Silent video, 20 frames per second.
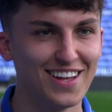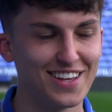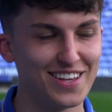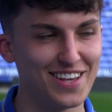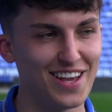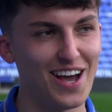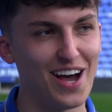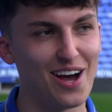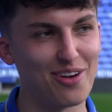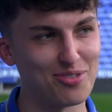
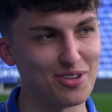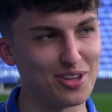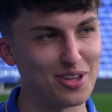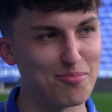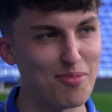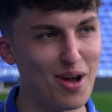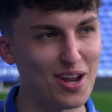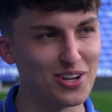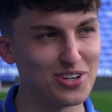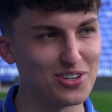Yeah, I think the
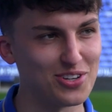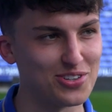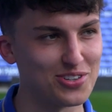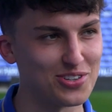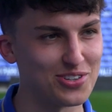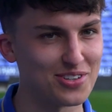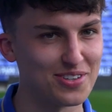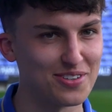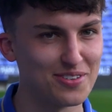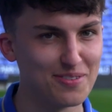
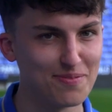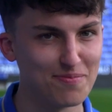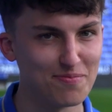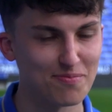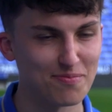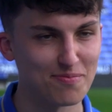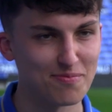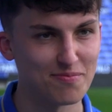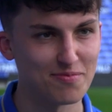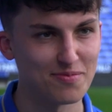manager's,
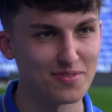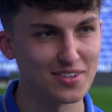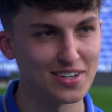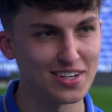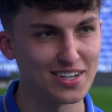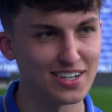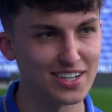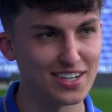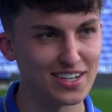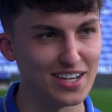
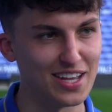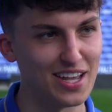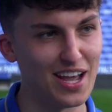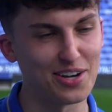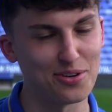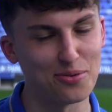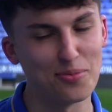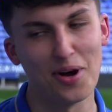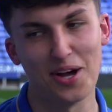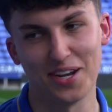he
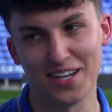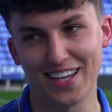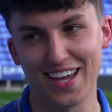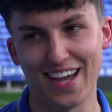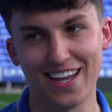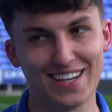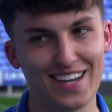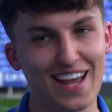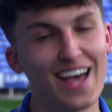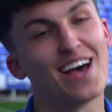had a word
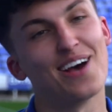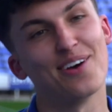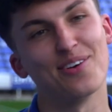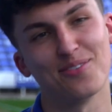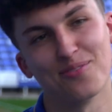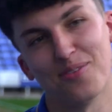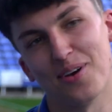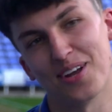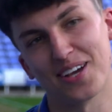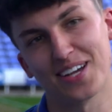again there
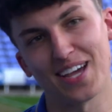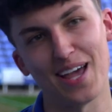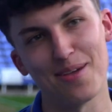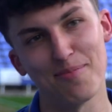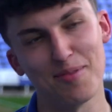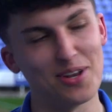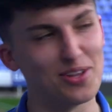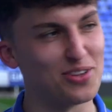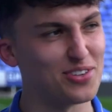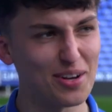when I
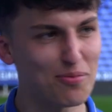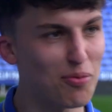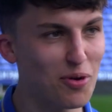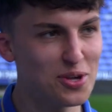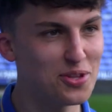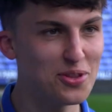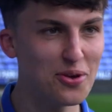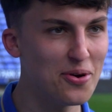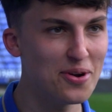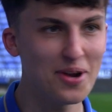came in and said, what are
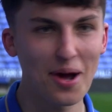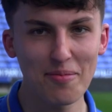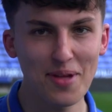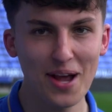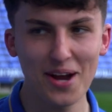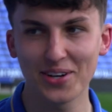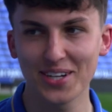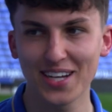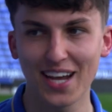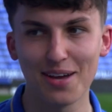you doing up
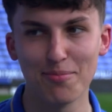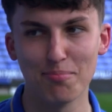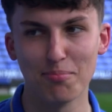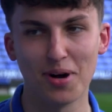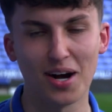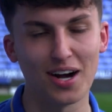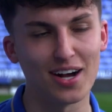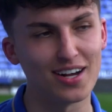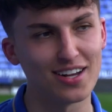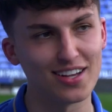there again?
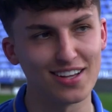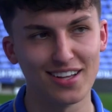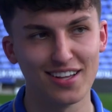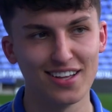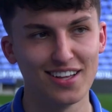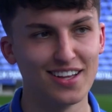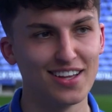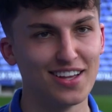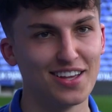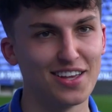But
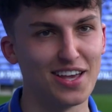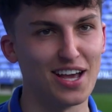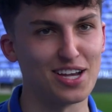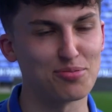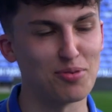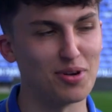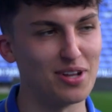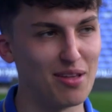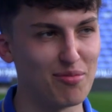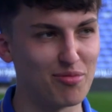yeah,
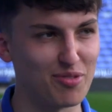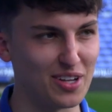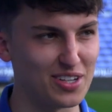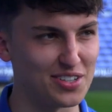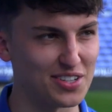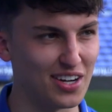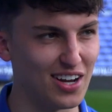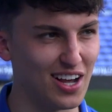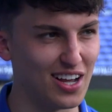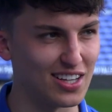it's one of them
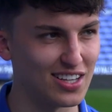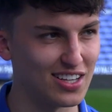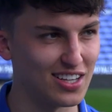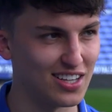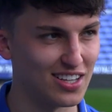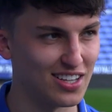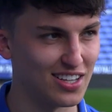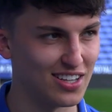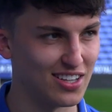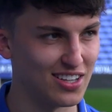things I like.
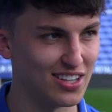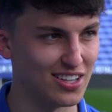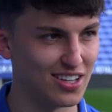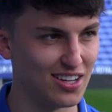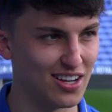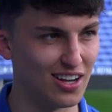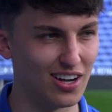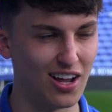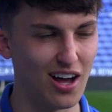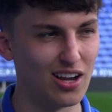
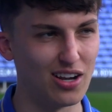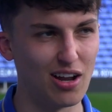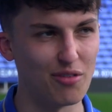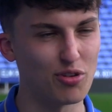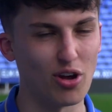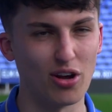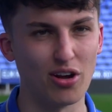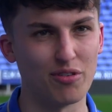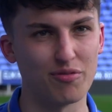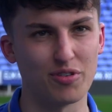I love
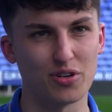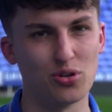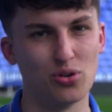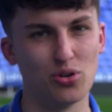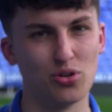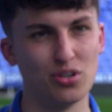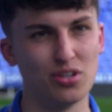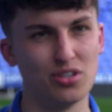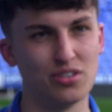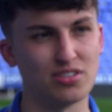going up for
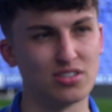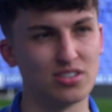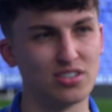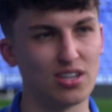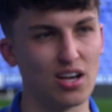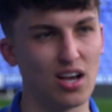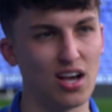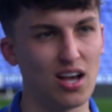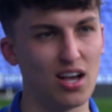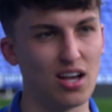corners, and
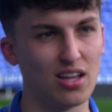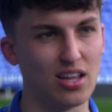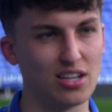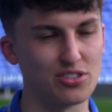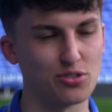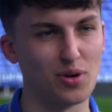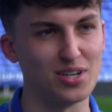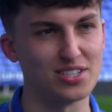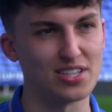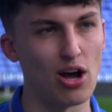
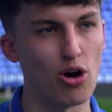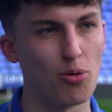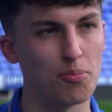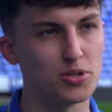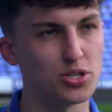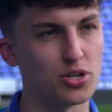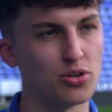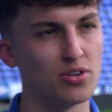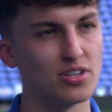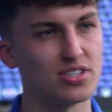there's always that
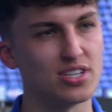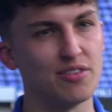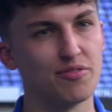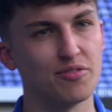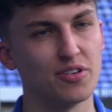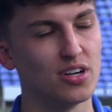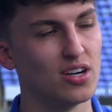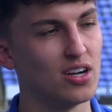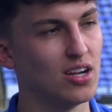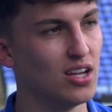opportunity
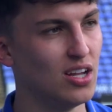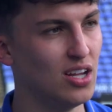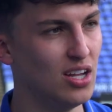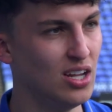for